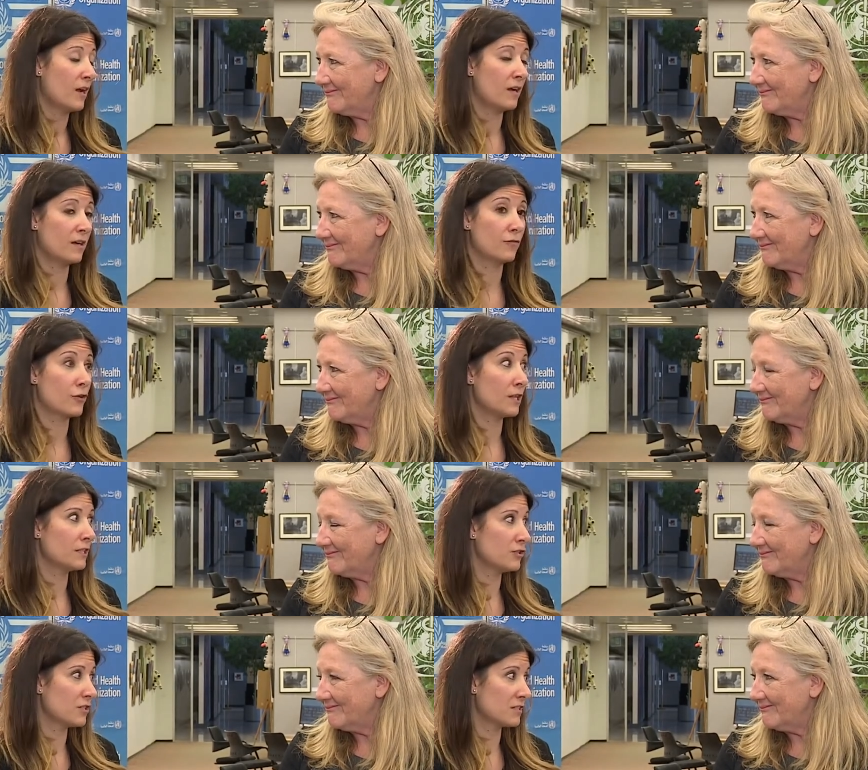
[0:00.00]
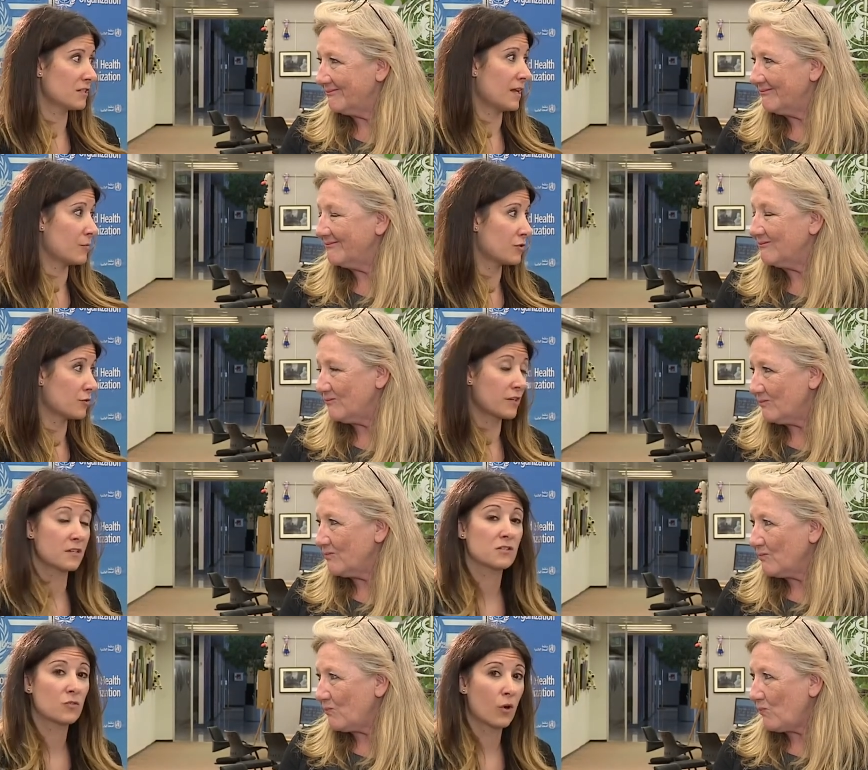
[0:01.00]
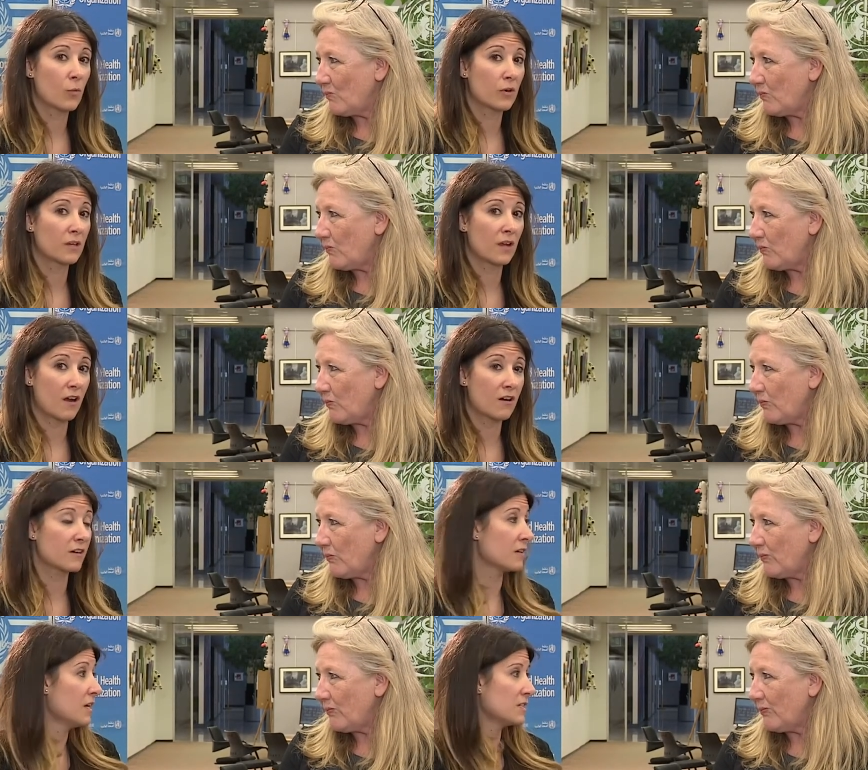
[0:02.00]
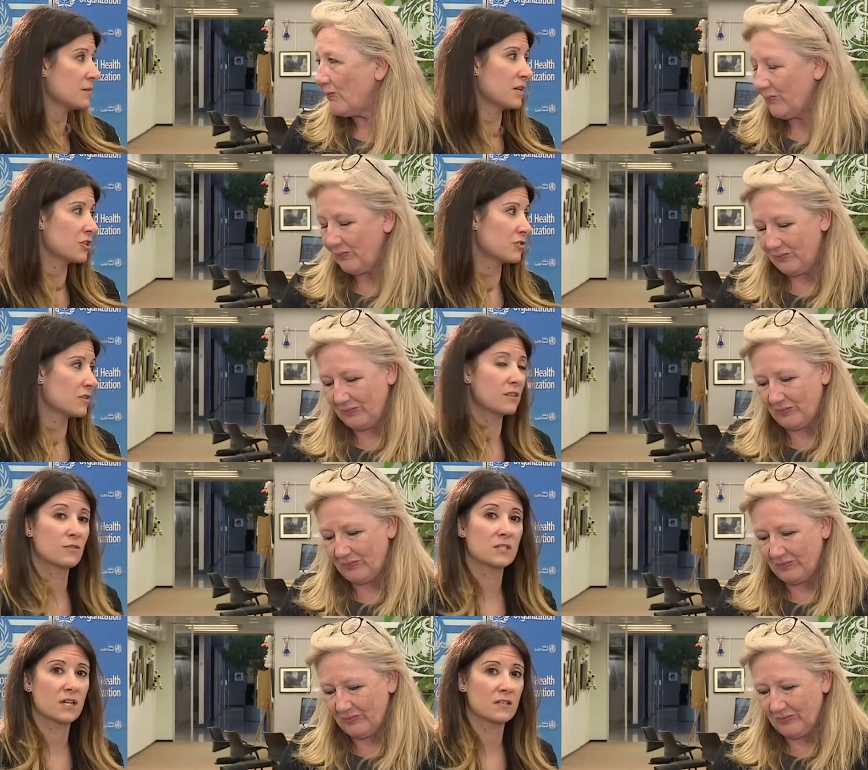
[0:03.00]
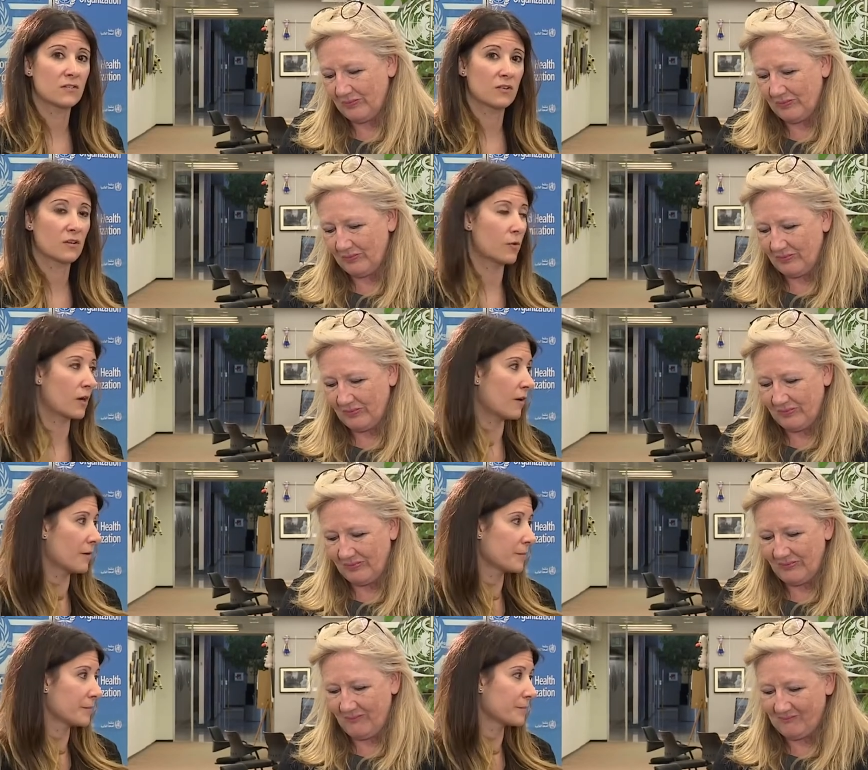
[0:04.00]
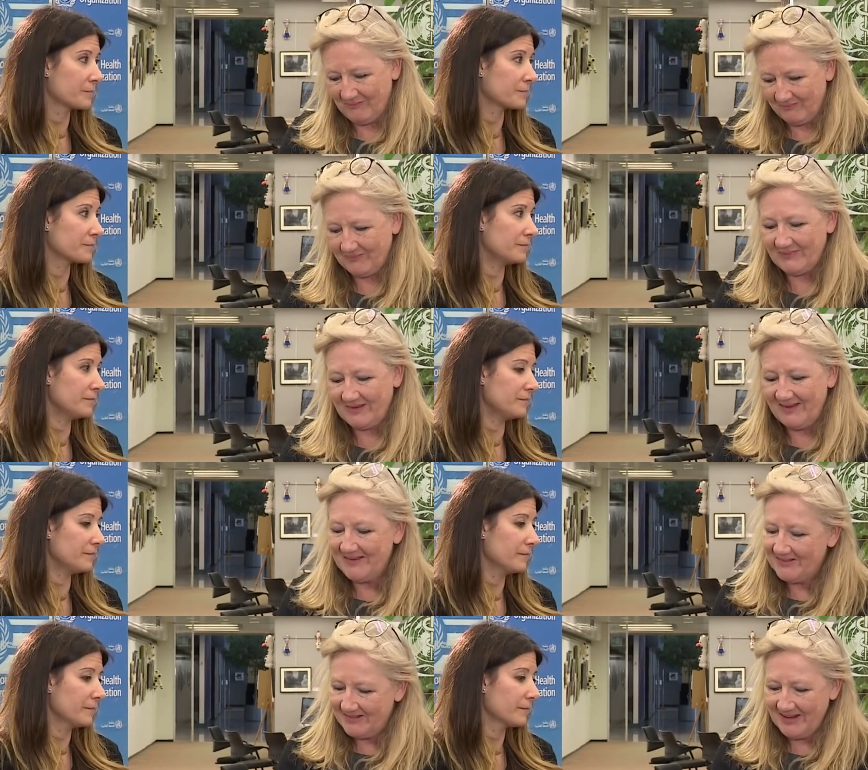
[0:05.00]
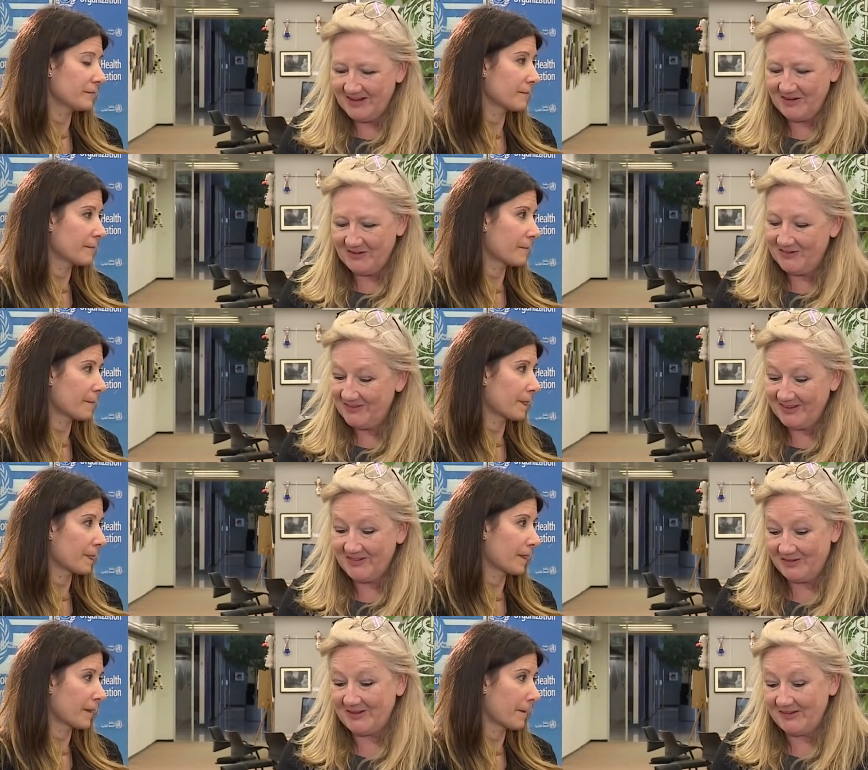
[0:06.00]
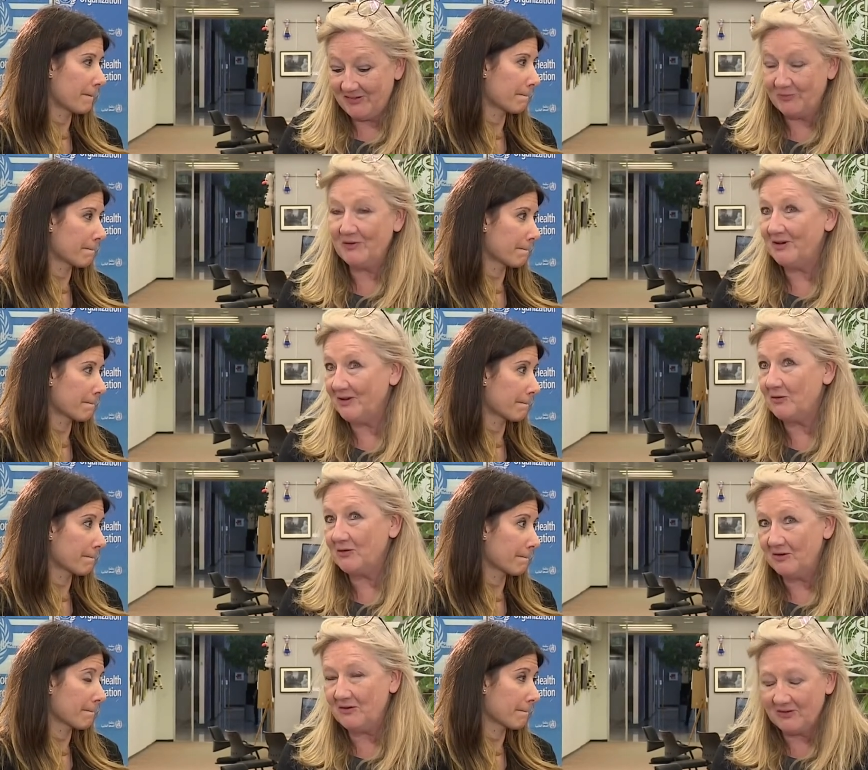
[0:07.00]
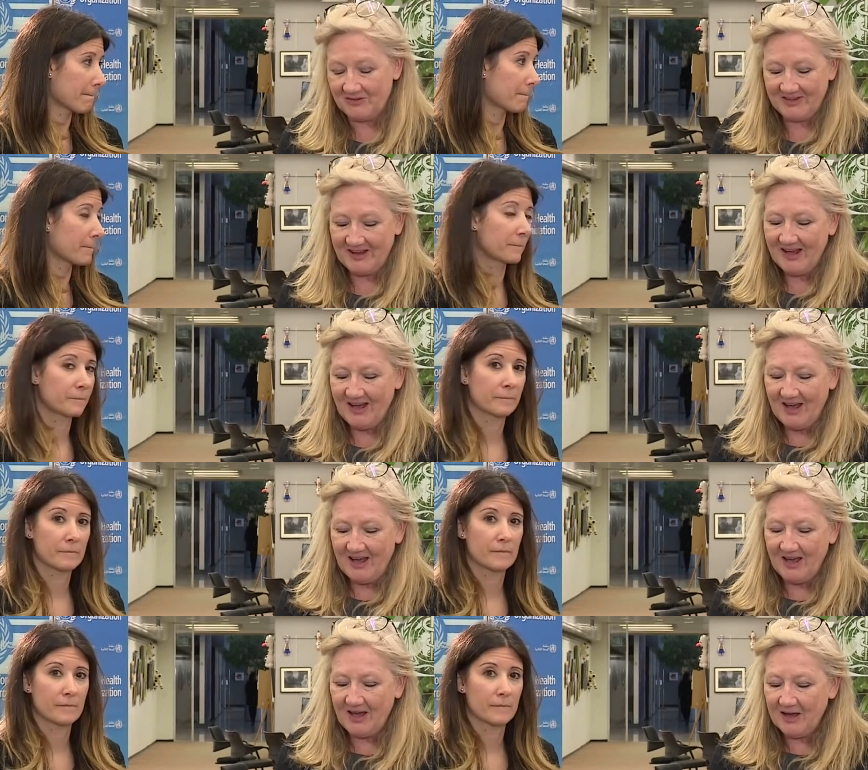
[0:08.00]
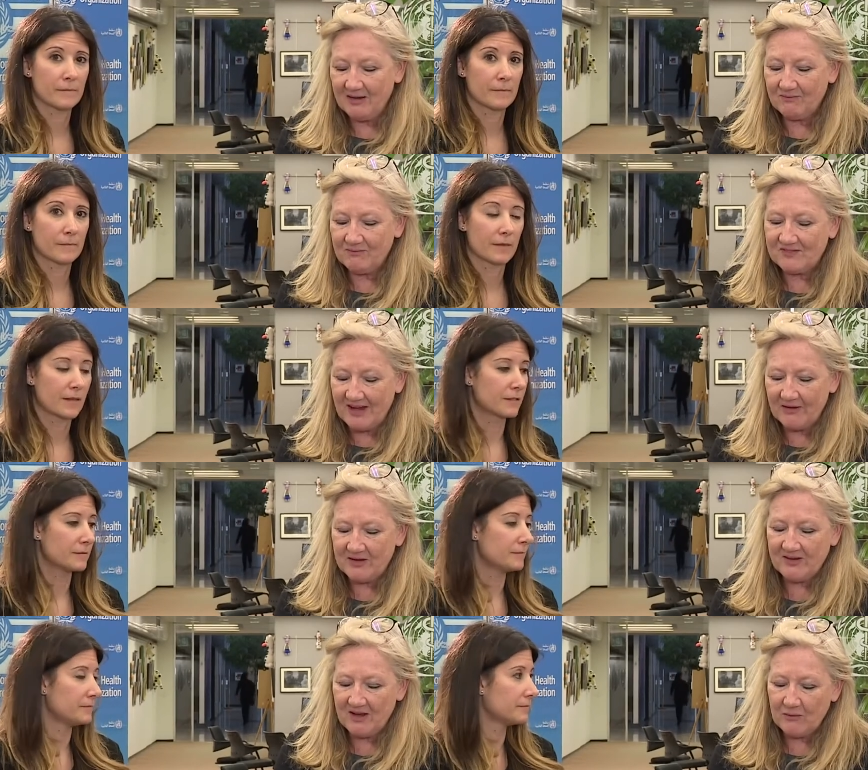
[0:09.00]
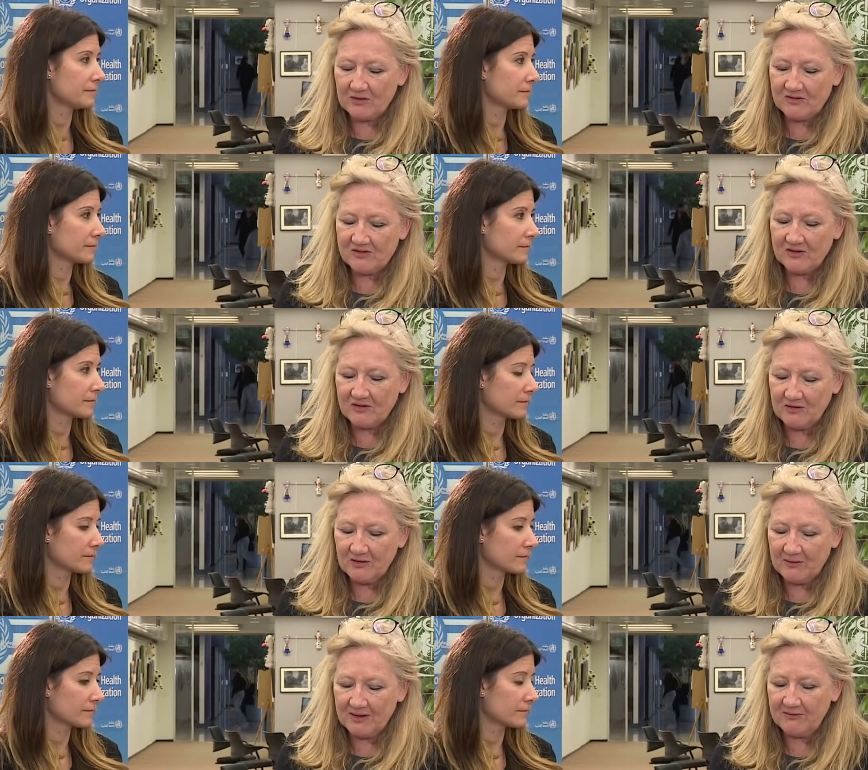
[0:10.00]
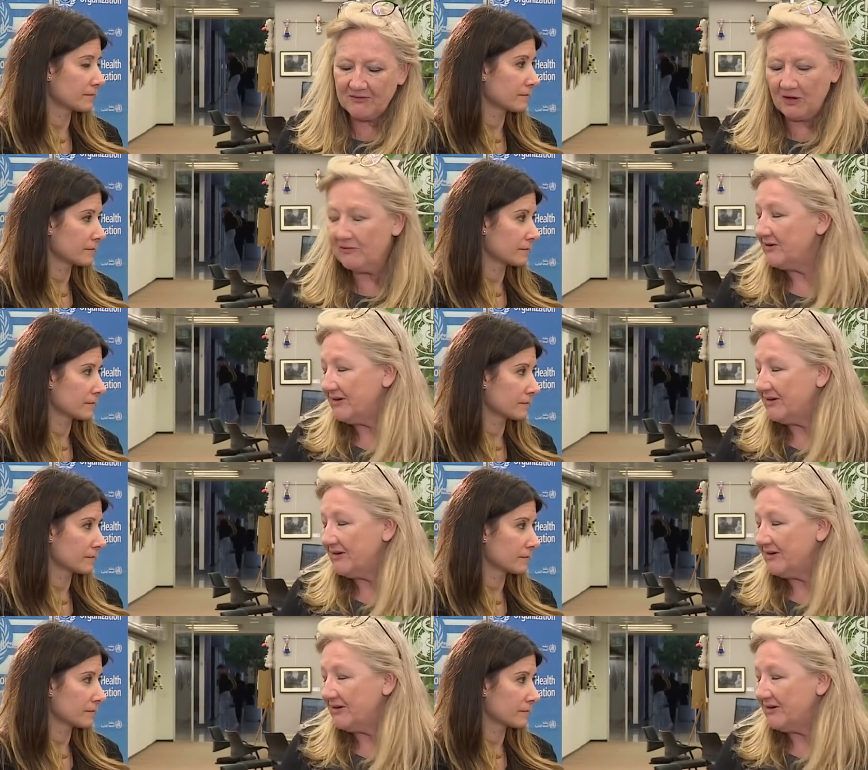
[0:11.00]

Speaker 1: uh, virologists and laboratorians who are working hard to make sure that those tests are done quicker.
Speaker 2: Thank you. That's, that's really good news. Uh, Darren Tay wants to know if COVID